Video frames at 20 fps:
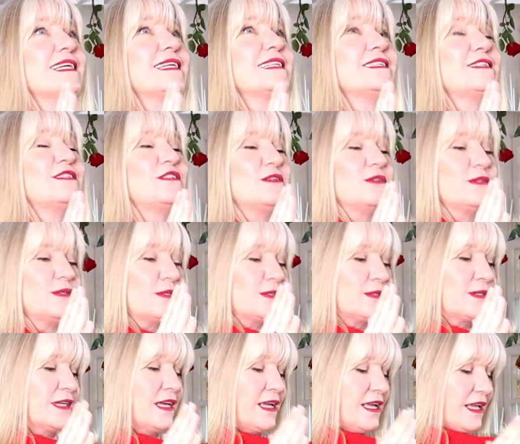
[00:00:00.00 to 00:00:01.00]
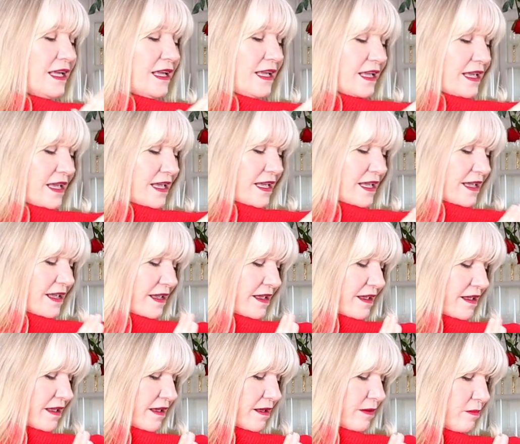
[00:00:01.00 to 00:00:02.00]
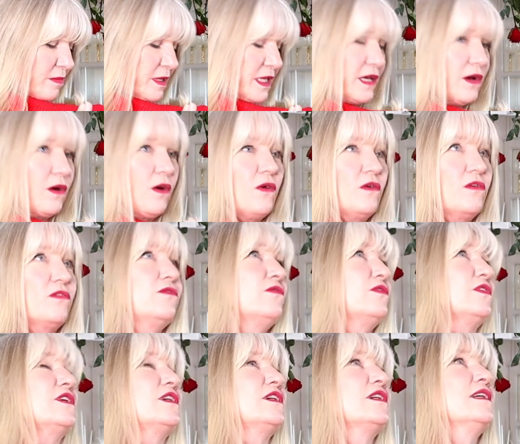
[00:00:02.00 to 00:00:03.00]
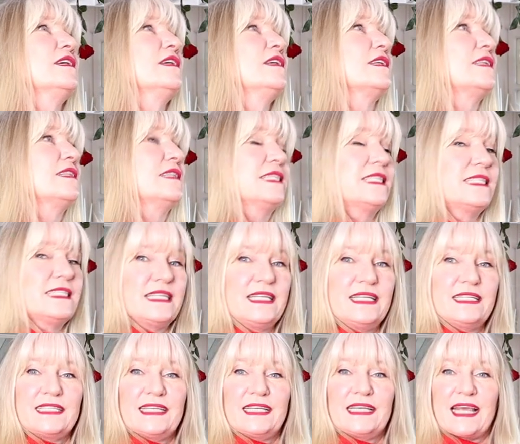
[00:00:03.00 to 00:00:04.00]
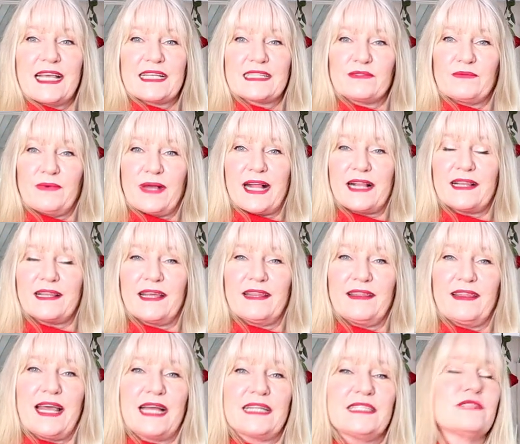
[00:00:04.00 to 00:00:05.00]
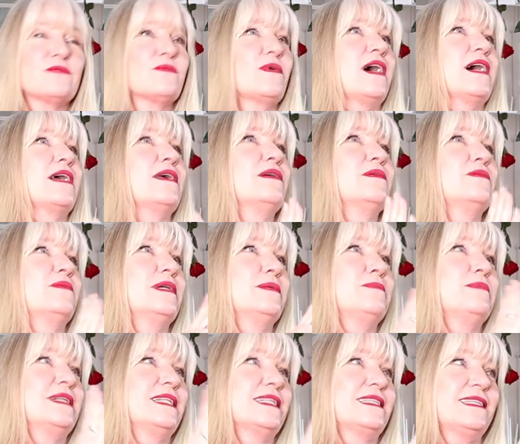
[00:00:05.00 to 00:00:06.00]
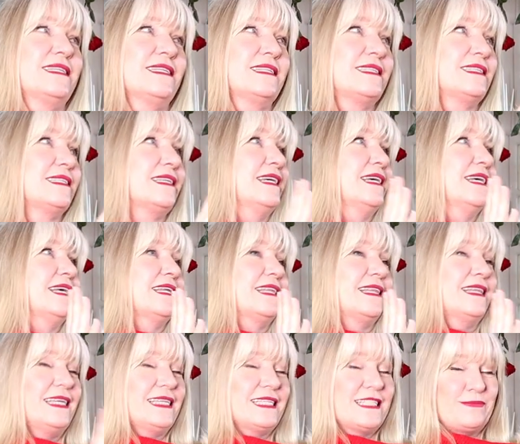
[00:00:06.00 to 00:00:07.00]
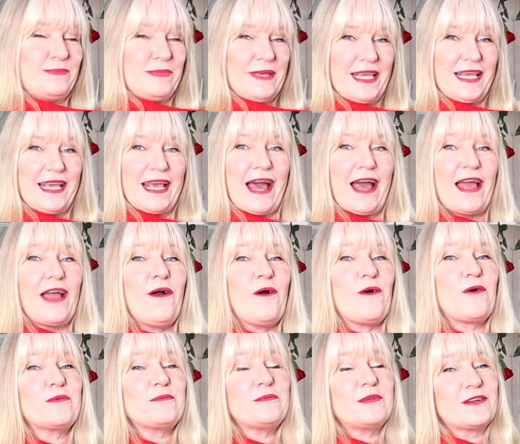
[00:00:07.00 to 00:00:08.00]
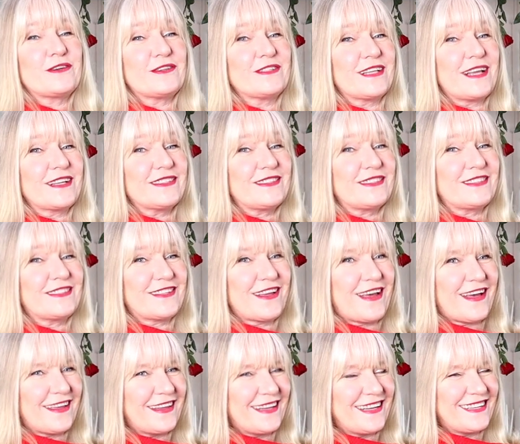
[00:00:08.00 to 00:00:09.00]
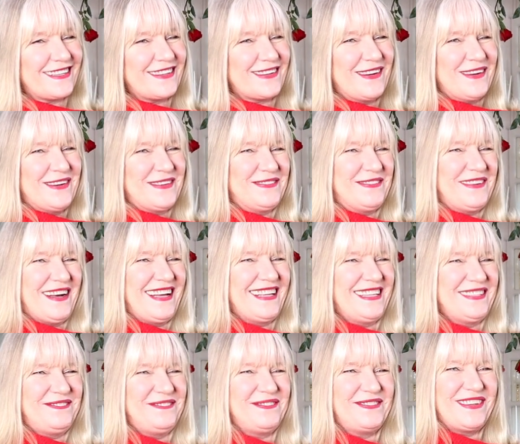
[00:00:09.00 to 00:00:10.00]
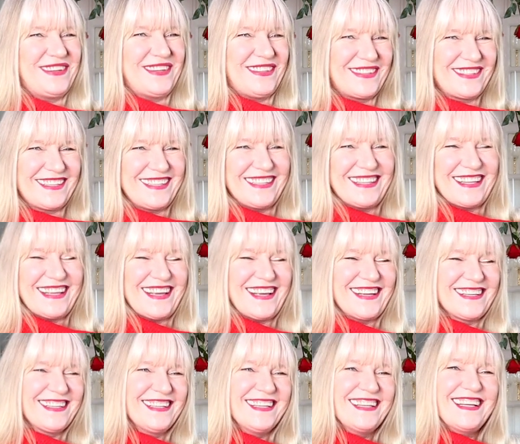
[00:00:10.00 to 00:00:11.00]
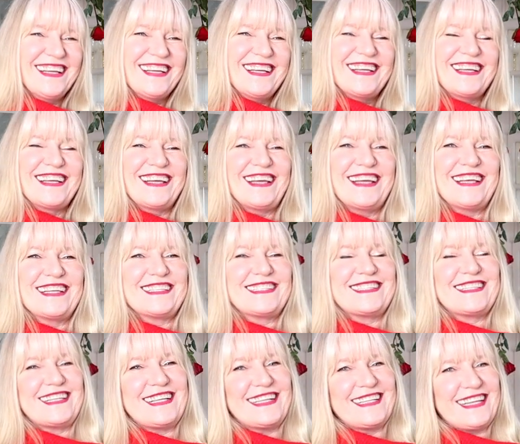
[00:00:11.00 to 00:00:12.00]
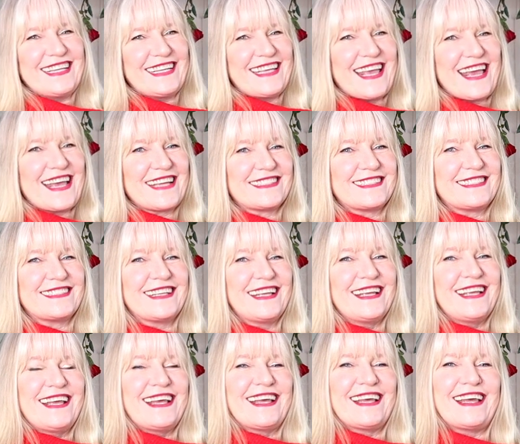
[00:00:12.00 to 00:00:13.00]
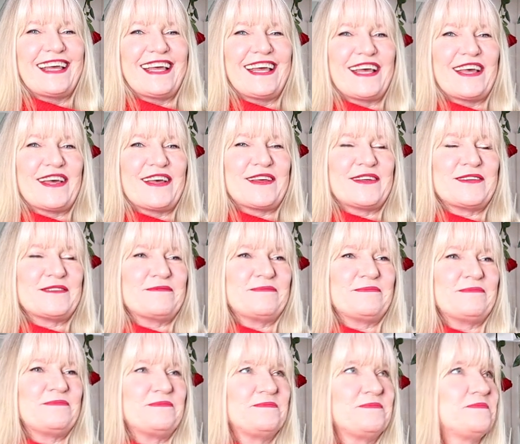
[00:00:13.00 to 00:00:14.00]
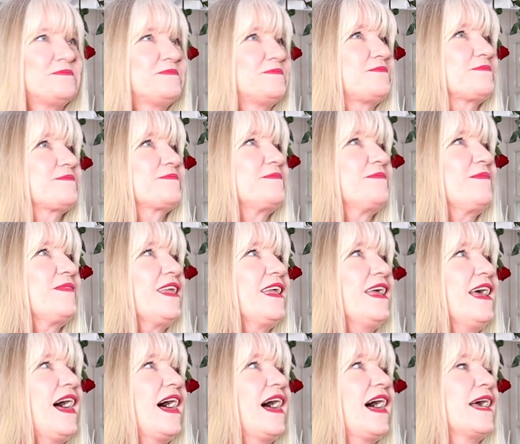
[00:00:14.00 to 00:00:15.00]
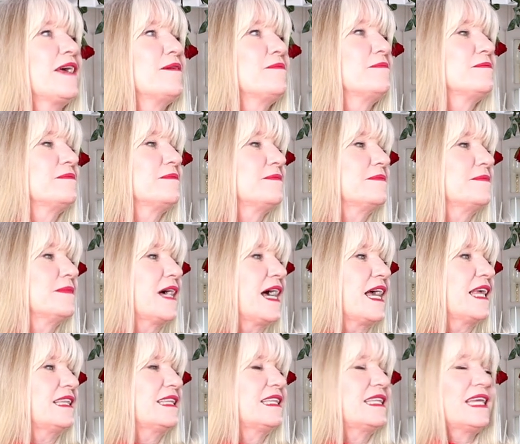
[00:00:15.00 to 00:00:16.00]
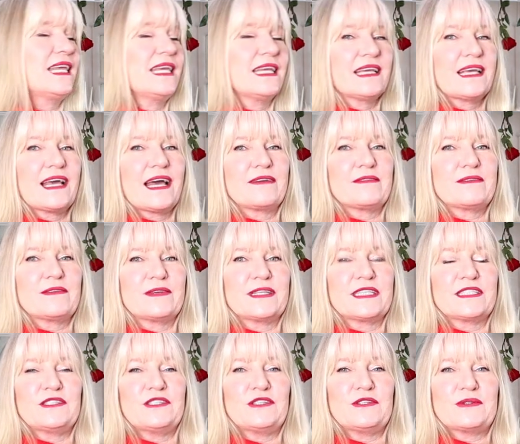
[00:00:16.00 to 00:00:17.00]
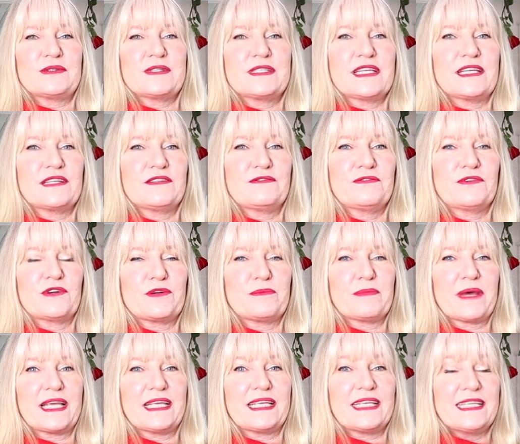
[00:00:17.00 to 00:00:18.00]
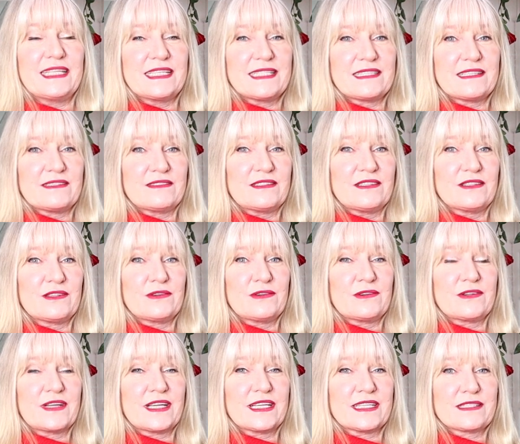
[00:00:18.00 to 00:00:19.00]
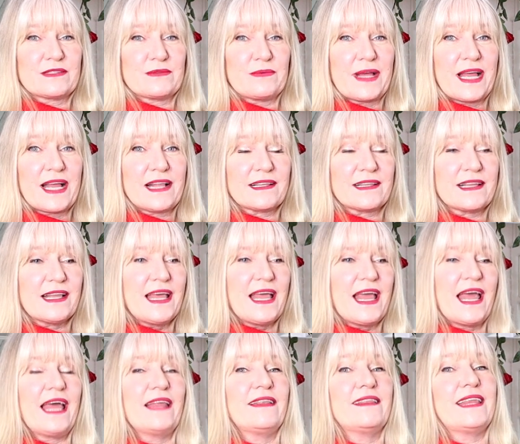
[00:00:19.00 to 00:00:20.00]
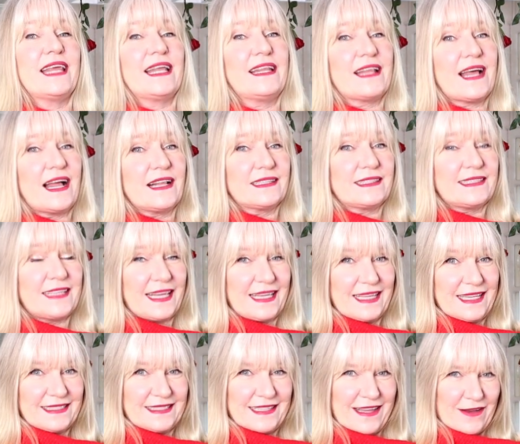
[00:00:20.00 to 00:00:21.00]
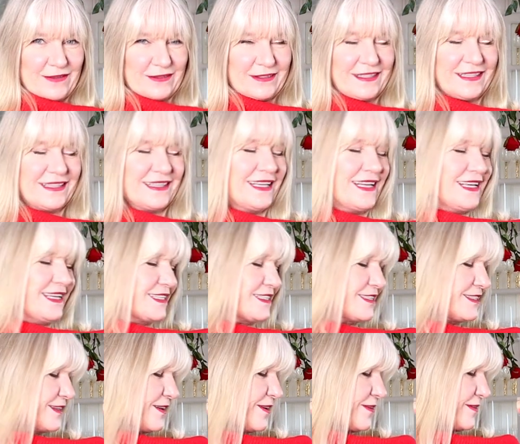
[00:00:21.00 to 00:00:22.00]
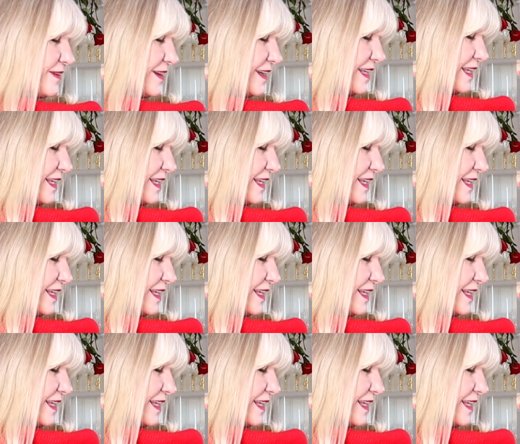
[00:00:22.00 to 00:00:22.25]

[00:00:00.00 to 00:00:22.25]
it to uh, be over the seating as well and that's why we built it this big. I hope you're not tired of my pergola uh, sealing it. Um, I'm I think I'm going to use it for my Easter decor as well and then I'll take it down. So